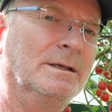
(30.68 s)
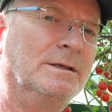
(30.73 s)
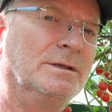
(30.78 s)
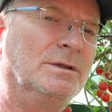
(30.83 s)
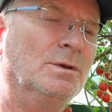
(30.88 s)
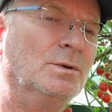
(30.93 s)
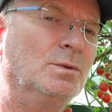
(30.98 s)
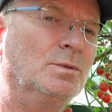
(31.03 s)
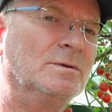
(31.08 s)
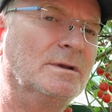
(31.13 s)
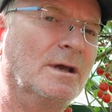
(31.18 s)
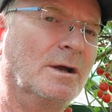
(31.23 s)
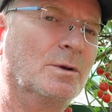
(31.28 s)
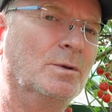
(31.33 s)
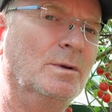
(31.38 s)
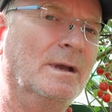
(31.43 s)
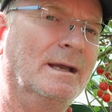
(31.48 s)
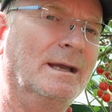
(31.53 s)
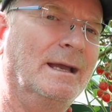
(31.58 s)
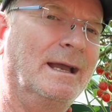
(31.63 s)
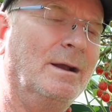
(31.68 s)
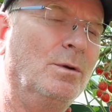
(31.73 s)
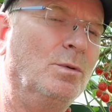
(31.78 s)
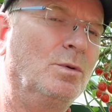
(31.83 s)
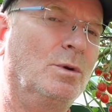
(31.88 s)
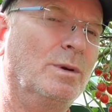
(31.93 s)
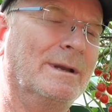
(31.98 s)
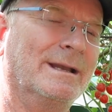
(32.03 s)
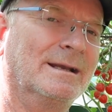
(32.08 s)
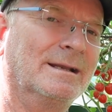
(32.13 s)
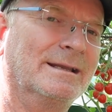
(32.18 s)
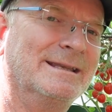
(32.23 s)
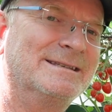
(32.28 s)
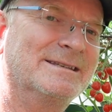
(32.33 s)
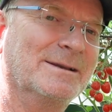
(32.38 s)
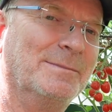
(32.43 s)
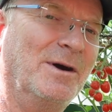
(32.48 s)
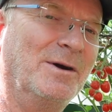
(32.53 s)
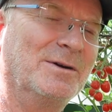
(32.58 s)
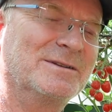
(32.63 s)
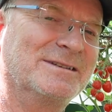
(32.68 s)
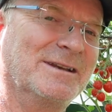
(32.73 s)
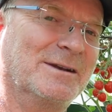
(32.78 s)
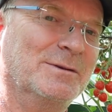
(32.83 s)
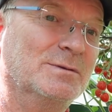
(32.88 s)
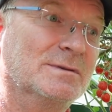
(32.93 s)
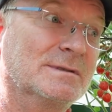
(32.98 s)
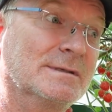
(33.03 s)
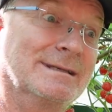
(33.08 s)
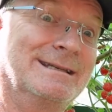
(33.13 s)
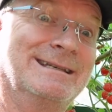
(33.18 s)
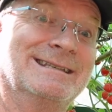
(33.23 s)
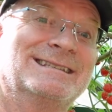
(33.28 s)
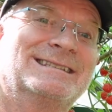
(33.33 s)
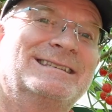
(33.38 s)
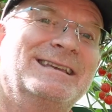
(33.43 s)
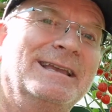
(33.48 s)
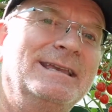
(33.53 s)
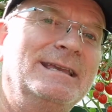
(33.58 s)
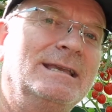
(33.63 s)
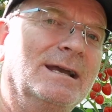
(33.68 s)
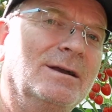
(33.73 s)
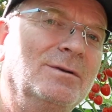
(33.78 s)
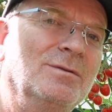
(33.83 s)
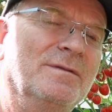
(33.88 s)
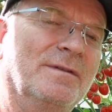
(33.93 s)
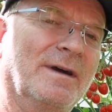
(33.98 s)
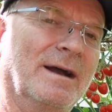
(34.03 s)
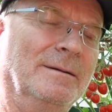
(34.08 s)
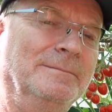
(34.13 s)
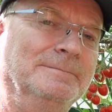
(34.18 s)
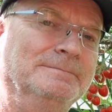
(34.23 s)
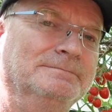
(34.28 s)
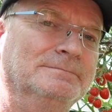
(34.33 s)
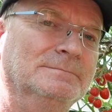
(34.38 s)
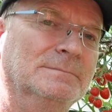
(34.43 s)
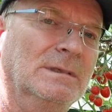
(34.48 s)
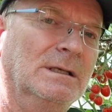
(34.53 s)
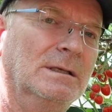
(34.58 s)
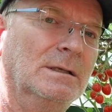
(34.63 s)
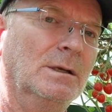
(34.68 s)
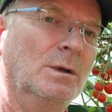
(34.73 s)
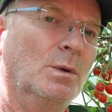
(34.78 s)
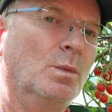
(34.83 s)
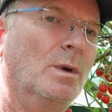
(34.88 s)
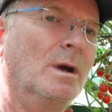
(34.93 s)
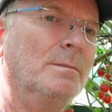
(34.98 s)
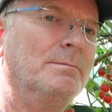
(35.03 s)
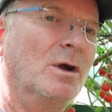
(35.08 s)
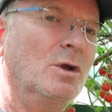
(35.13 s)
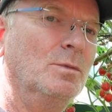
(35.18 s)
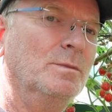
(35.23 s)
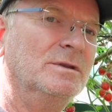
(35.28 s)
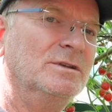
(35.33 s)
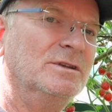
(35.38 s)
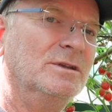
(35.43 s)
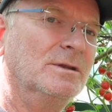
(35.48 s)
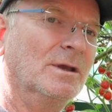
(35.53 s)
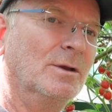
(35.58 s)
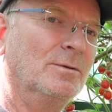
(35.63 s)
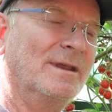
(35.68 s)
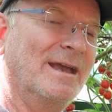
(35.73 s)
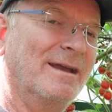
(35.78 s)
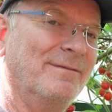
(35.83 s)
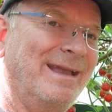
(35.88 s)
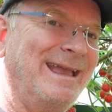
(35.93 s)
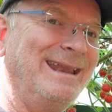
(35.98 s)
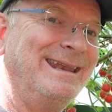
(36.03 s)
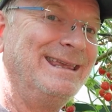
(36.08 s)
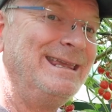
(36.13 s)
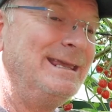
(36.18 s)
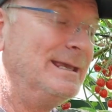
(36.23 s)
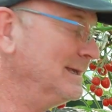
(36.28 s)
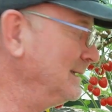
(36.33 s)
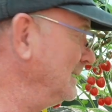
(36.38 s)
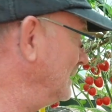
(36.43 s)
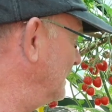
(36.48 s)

you'll know how quickly tomatoes can take over. One moment you don't have any